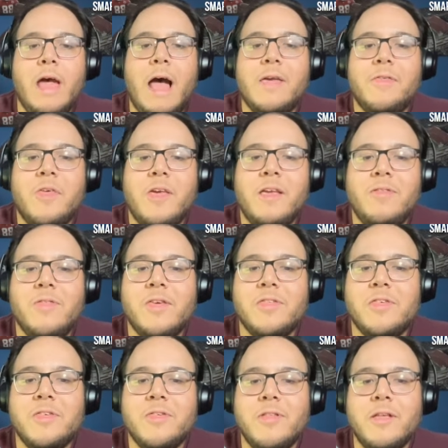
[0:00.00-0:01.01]
I think
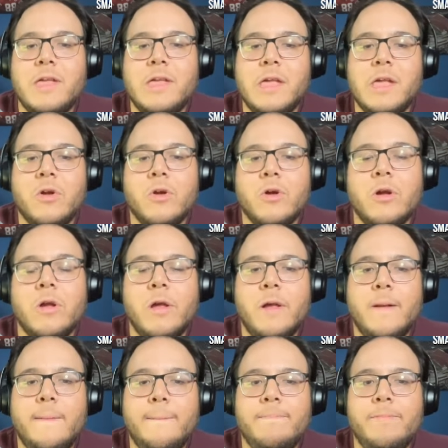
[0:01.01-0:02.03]
this is the year
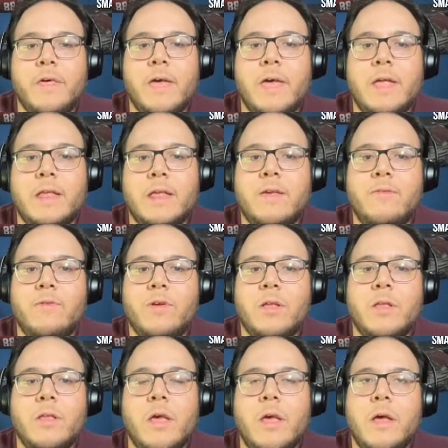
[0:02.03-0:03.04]
that
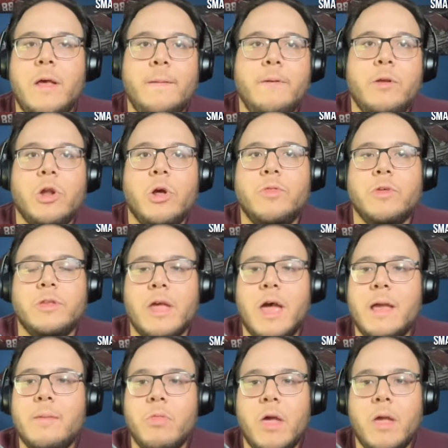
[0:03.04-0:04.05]
even you know the
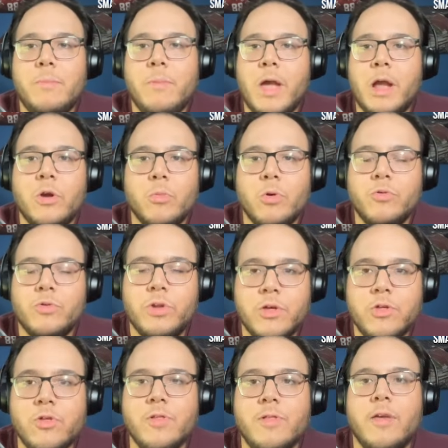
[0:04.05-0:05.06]
dime linebacker
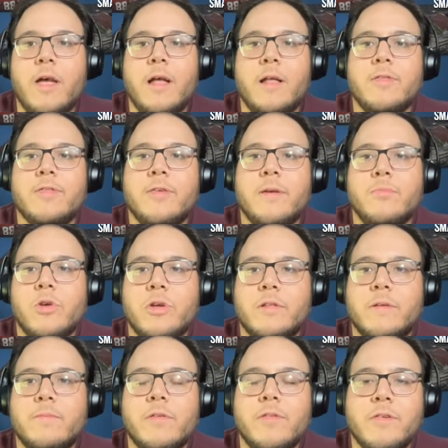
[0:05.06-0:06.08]
rotation is a hot
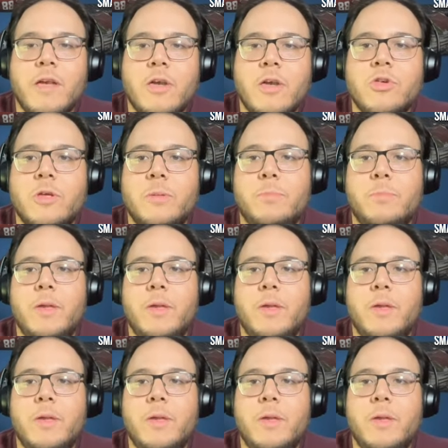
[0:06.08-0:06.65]
subject of discussion.